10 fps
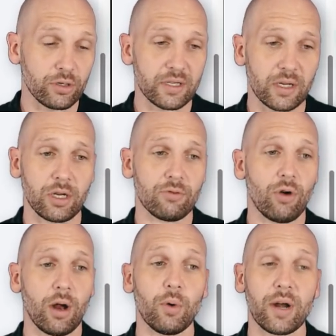So you can
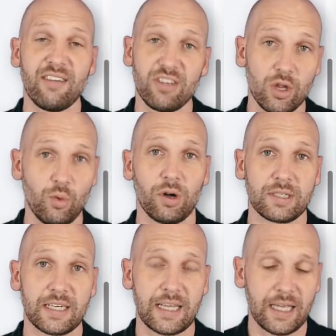write whatever you
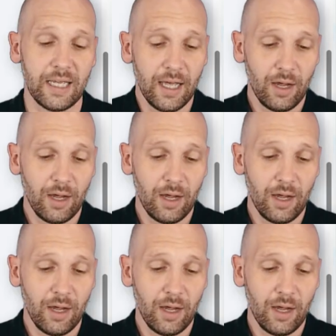want in here.